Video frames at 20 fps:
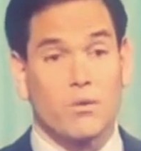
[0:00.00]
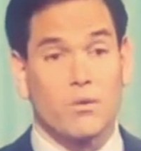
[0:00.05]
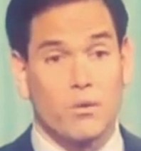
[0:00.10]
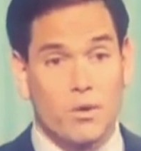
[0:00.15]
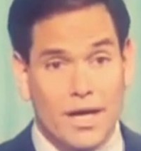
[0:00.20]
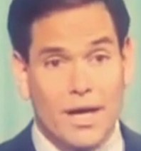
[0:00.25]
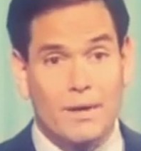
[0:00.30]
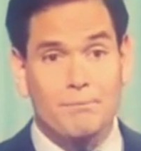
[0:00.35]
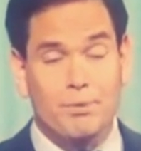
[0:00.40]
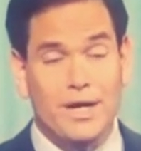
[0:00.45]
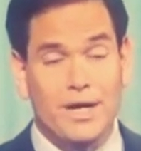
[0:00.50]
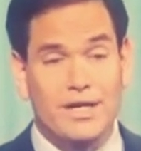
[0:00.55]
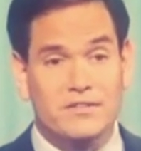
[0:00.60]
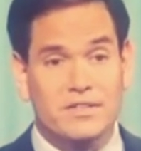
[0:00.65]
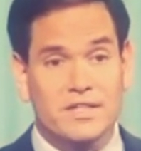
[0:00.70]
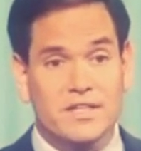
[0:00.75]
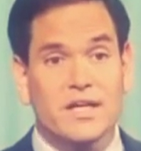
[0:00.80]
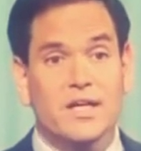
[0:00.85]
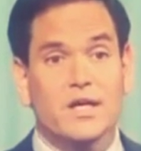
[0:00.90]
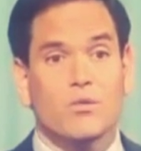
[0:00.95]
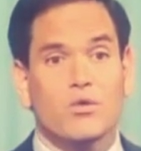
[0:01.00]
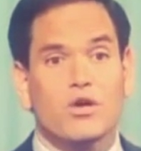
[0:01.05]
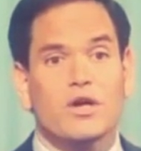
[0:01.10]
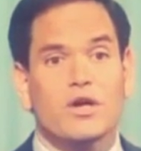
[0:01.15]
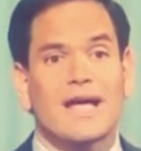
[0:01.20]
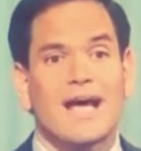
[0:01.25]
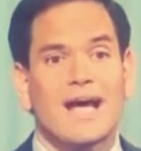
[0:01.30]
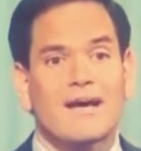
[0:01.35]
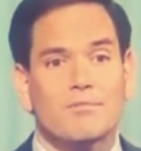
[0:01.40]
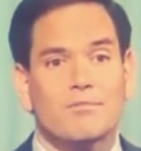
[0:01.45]
When I'm president, we're
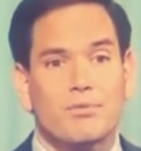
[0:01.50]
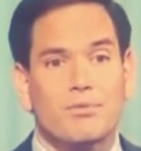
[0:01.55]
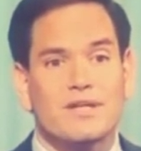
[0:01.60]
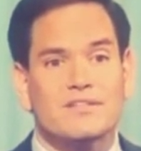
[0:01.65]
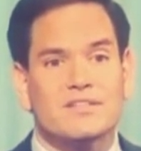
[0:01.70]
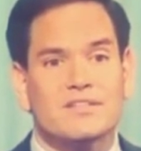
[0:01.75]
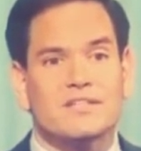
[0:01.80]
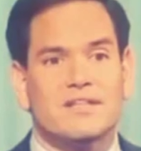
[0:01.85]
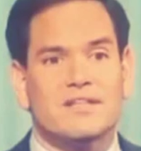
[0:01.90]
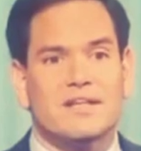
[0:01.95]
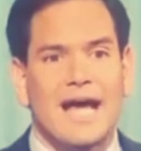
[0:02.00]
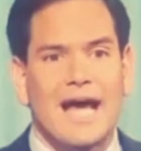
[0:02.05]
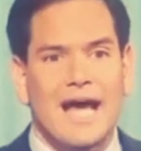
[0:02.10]
going to have a president that